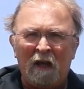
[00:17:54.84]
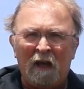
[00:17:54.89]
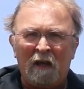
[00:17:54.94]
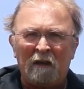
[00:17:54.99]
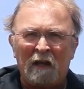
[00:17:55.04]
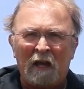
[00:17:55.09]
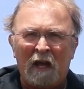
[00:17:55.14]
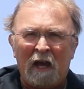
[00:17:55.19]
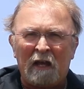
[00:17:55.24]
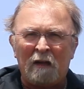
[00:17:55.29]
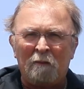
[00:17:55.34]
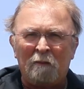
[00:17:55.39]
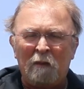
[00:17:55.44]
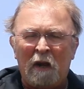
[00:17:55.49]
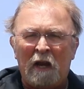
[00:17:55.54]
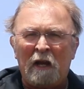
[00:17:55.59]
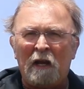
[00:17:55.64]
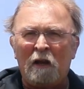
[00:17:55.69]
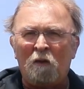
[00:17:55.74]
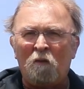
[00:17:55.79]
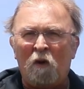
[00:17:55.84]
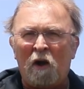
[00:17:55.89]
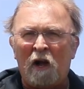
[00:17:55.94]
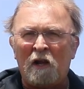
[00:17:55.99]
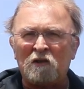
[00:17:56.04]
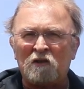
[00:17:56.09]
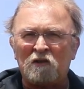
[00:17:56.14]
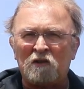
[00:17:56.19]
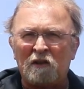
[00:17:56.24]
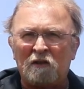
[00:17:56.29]
and they had a meeting
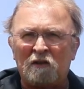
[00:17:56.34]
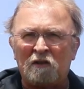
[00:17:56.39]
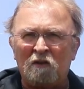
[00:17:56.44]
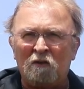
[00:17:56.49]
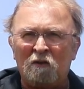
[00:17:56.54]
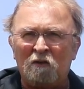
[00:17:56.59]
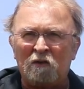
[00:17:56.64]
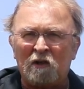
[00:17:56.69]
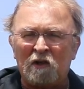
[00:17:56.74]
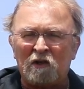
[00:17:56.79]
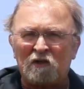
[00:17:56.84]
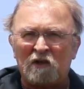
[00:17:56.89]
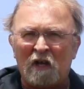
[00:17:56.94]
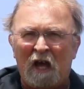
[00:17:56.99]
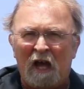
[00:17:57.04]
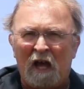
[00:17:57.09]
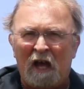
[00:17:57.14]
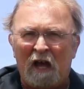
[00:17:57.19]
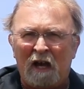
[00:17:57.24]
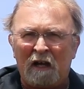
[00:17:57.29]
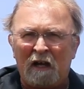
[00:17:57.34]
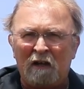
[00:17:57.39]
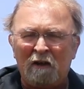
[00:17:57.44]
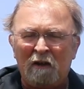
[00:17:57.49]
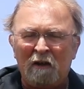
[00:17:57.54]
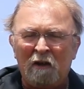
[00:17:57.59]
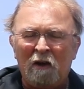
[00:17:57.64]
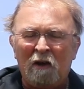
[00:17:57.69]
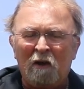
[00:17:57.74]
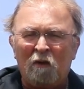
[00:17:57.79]
once to decide
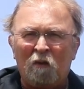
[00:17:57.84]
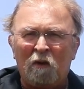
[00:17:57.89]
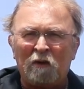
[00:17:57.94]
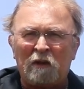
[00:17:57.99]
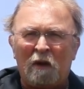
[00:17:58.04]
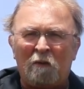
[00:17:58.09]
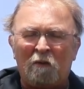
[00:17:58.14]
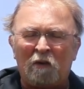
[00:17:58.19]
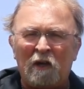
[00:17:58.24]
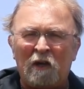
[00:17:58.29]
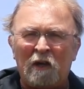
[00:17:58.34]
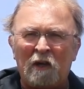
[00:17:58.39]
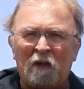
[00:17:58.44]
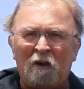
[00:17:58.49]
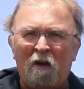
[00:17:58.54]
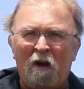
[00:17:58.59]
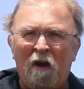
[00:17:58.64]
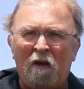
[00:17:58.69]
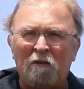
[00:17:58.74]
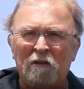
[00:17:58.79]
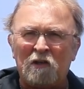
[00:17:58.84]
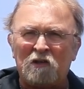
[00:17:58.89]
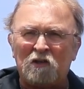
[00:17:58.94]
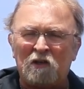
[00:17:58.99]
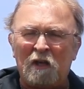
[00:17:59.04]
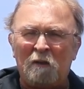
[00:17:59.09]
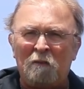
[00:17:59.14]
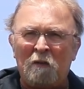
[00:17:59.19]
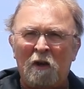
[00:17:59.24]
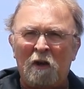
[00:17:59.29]
what they were going to call this
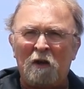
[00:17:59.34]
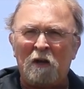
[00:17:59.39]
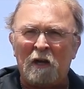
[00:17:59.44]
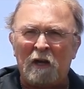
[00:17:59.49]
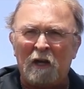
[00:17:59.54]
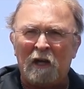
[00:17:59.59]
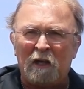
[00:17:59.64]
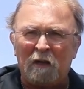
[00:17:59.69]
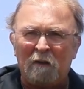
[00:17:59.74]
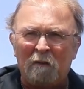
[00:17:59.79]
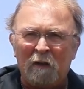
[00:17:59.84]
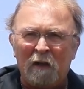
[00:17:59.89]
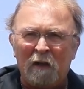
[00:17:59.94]
community.